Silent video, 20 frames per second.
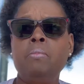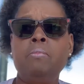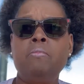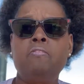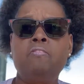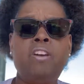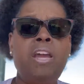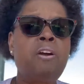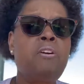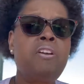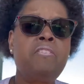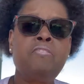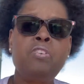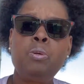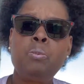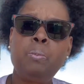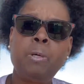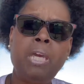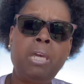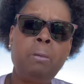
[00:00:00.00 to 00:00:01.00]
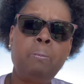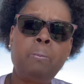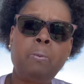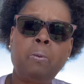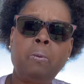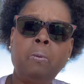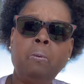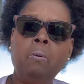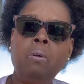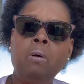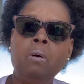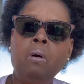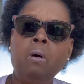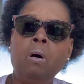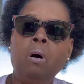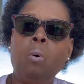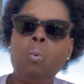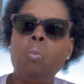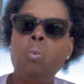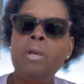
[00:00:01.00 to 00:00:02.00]
Very few people
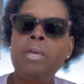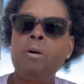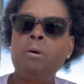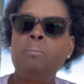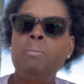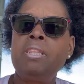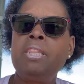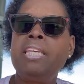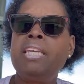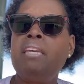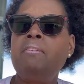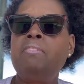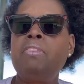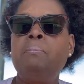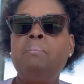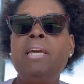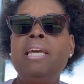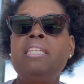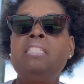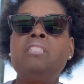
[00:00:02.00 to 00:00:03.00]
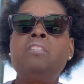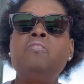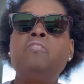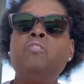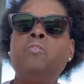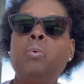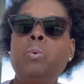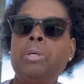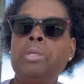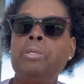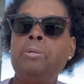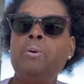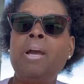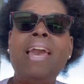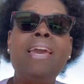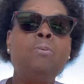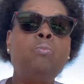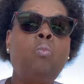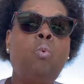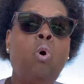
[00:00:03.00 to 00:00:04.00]
will believe the best for you
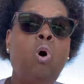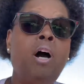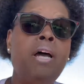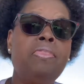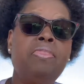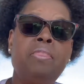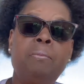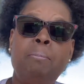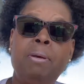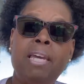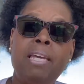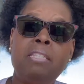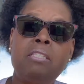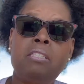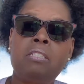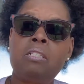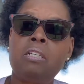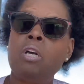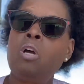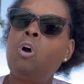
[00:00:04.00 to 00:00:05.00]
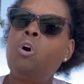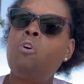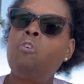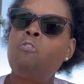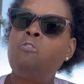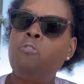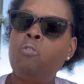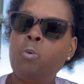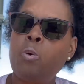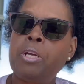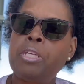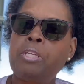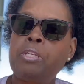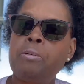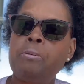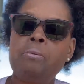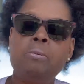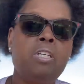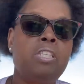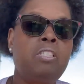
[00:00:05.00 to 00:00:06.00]
and want the best for
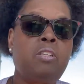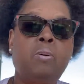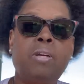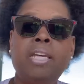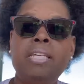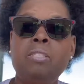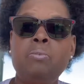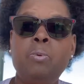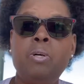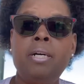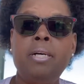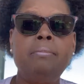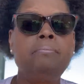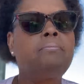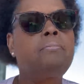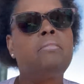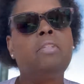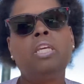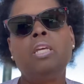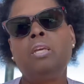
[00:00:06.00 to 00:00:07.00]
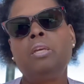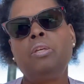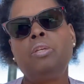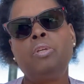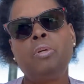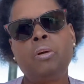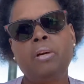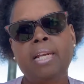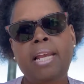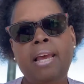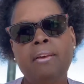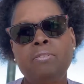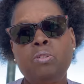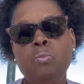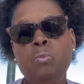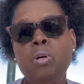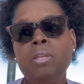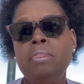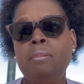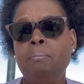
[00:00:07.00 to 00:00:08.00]
you. So guess what? You're going to have to
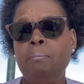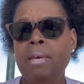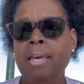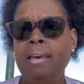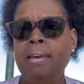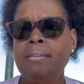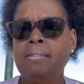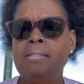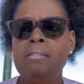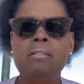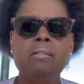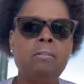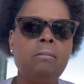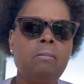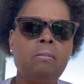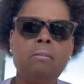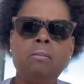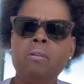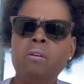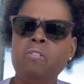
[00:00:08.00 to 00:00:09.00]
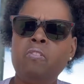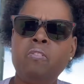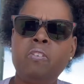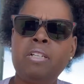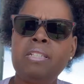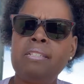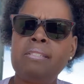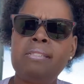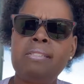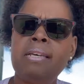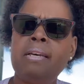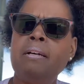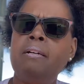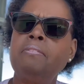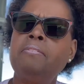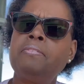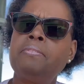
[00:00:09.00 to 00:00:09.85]
want the best for yourself.